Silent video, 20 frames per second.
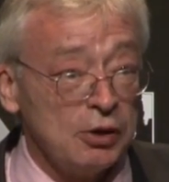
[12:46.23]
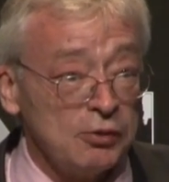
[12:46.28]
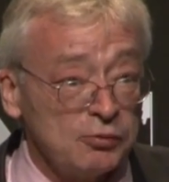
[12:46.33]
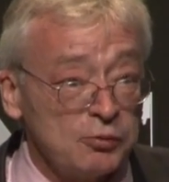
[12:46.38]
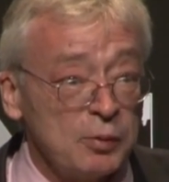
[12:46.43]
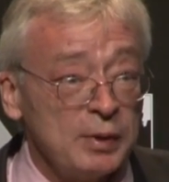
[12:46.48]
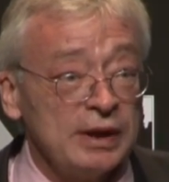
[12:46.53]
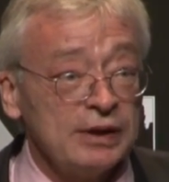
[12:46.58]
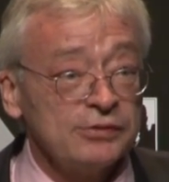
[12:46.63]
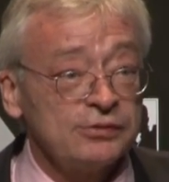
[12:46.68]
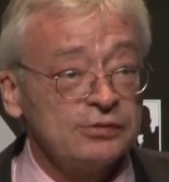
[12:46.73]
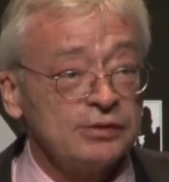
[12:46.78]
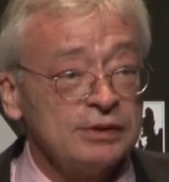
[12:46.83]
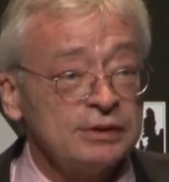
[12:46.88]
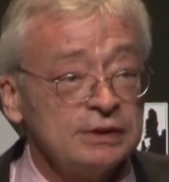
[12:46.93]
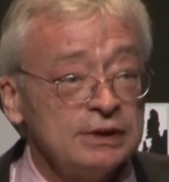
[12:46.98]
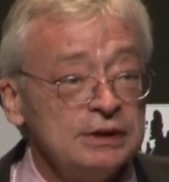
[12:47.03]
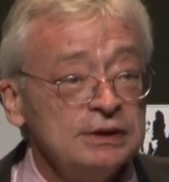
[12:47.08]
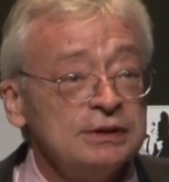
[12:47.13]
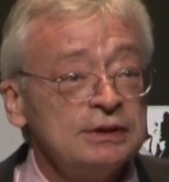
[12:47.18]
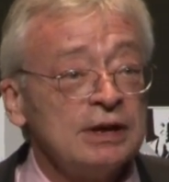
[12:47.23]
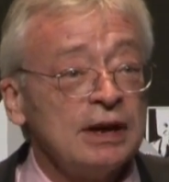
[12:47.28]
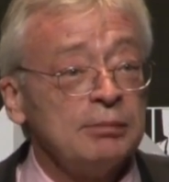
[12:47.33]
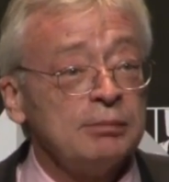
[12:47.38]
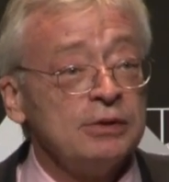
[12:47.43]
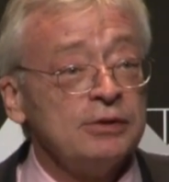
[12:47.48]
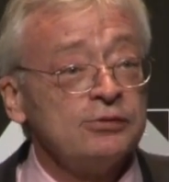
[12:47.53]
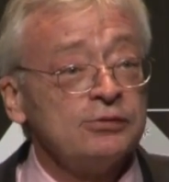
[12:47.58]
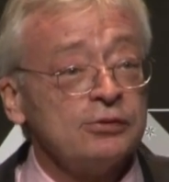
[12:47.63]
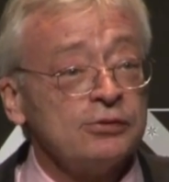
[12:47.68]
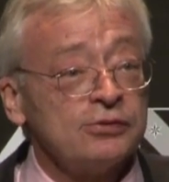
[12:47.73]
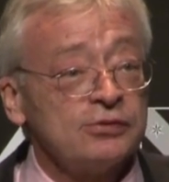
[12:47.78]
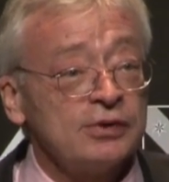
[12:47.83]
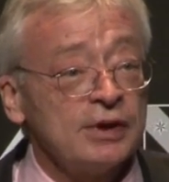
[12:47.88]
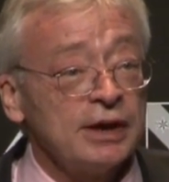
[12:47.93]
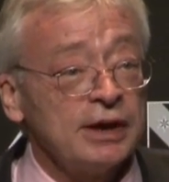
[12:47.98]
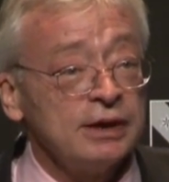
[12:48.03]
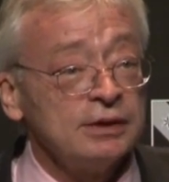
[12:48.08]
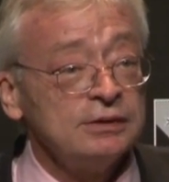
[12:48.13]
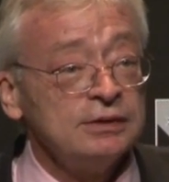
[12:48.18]
of wealth and income in
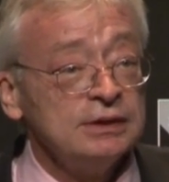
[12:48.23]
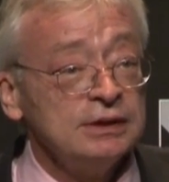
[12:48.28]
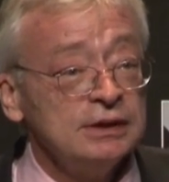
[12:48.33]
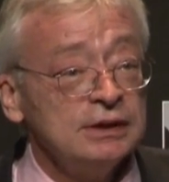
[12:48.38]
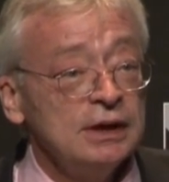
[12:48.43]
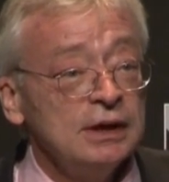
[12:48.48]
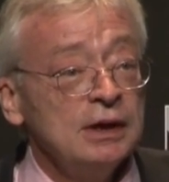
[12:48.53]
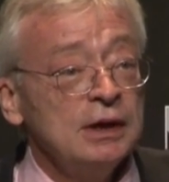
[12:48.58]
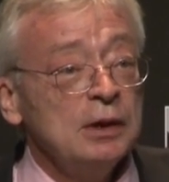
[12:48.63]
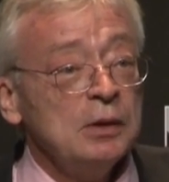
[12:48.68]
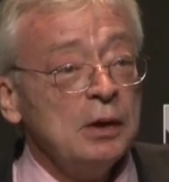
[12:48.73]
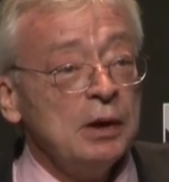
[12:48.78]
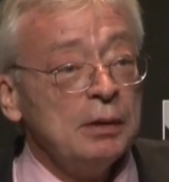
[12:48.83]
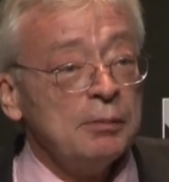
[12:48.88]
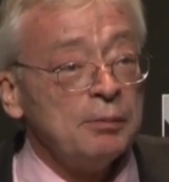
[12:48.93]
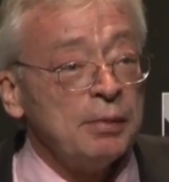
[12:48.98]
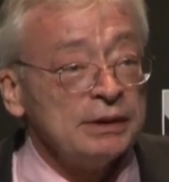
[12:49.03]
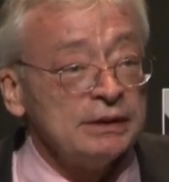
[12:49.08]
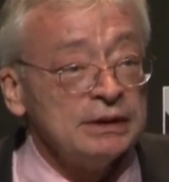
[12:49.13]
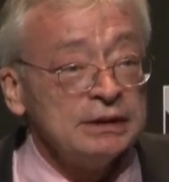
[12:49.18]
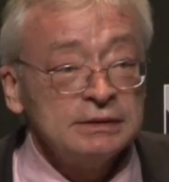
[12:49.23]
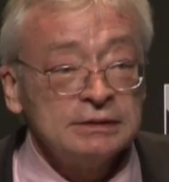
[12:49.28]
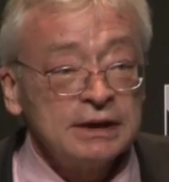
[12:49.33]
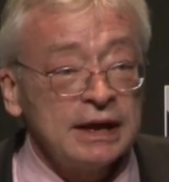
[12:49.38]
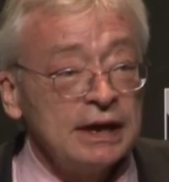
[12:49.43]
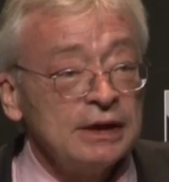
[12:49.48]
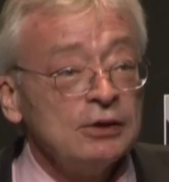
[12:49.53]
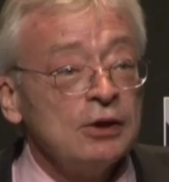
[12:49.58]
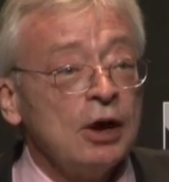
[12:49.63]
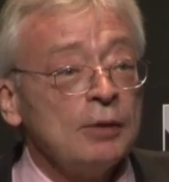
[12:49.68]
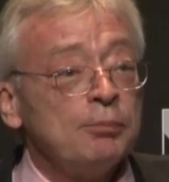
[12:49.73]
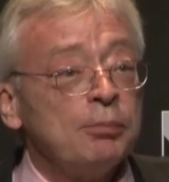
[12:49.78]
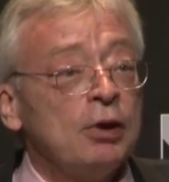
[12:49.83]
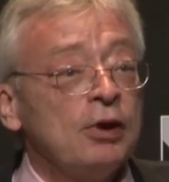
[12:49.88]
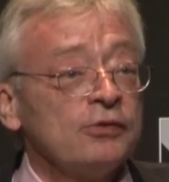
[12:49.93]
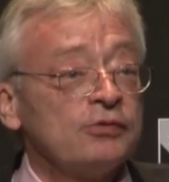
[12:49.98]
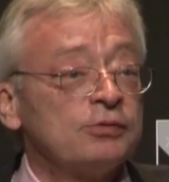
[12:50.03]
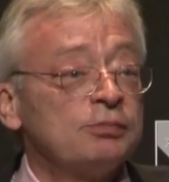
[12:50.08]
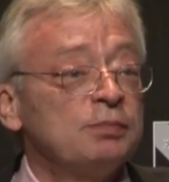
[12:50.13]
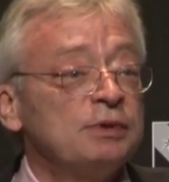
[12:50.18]
society, but it cannot
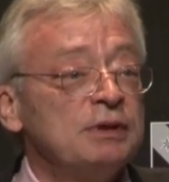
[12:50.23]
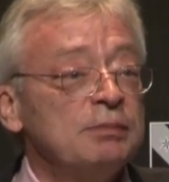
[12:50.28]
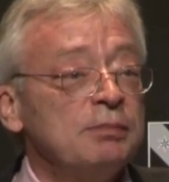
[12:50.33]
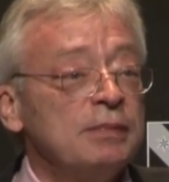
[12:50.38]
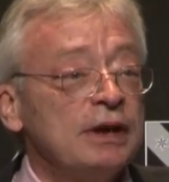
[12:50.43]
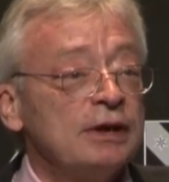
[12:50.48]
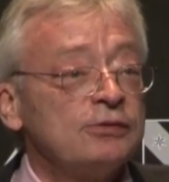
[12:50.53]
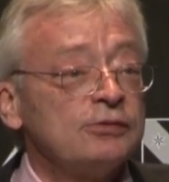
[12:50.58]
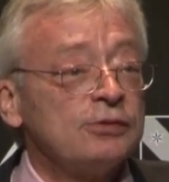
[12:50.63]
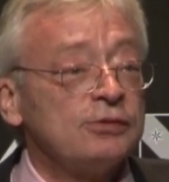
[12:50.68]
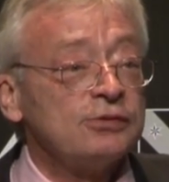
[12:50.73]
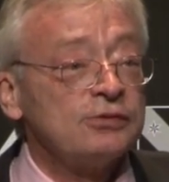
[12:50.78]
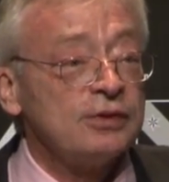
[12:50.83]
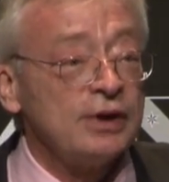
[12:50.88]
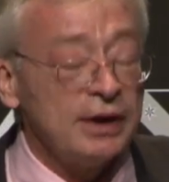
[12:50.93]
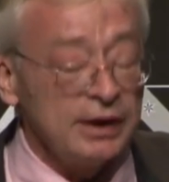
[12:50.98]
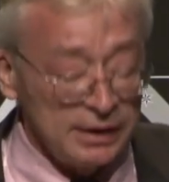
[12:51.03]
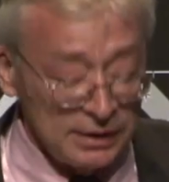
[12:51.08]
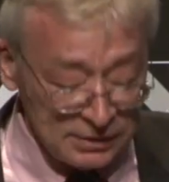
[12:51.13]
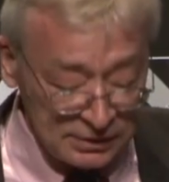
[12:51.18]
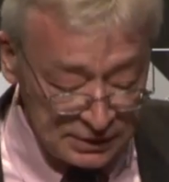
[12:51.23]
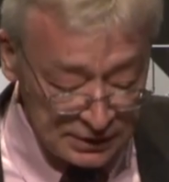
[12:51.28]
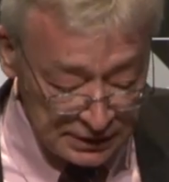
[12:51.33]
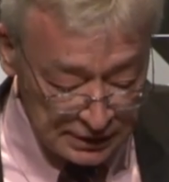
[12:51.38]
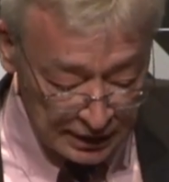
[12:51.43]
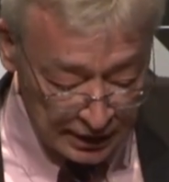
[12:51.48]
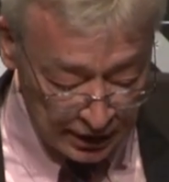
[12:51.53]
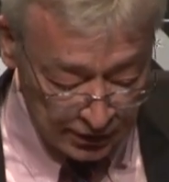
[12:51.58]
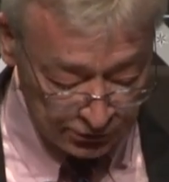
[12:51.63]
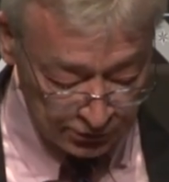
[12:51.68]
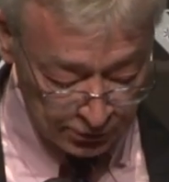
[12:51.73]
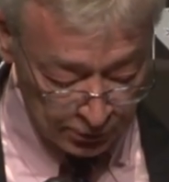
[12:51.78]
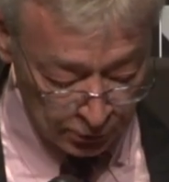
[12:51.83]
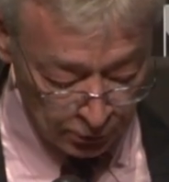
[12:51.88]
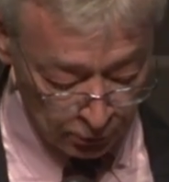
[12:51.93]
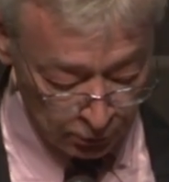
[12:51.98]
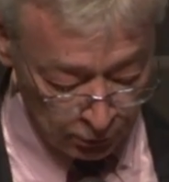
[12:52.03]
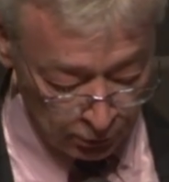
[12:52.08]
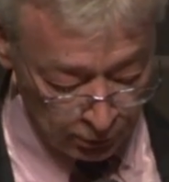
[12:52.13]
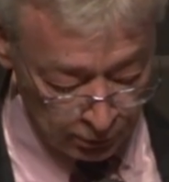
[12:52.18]
possibly make society as a
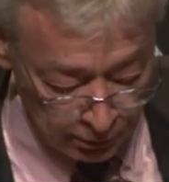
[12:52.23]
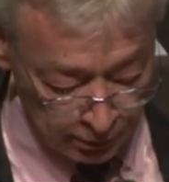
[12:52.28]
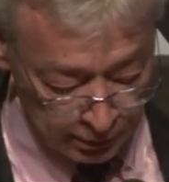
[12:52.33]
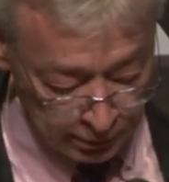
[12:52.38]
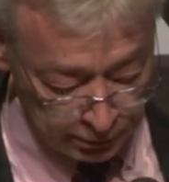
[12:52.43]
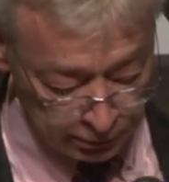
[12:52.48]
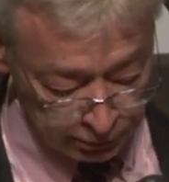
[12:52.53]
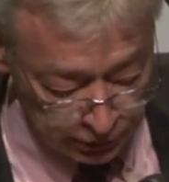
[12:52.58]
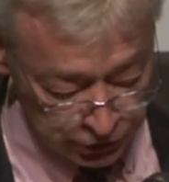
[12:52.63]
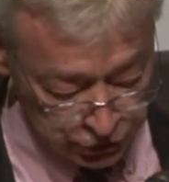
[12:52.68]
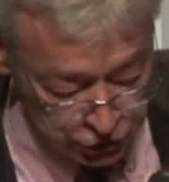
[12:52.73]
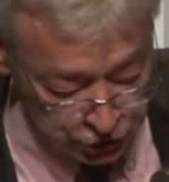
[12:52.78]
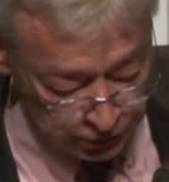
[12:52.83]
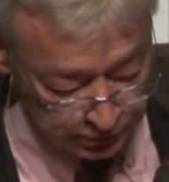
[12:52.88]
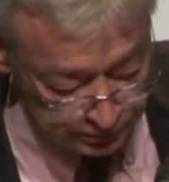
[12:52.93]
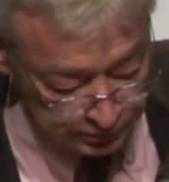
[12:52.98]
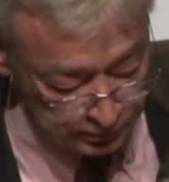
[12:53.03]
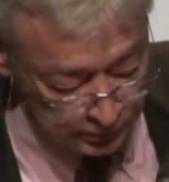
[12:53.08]
whole richer.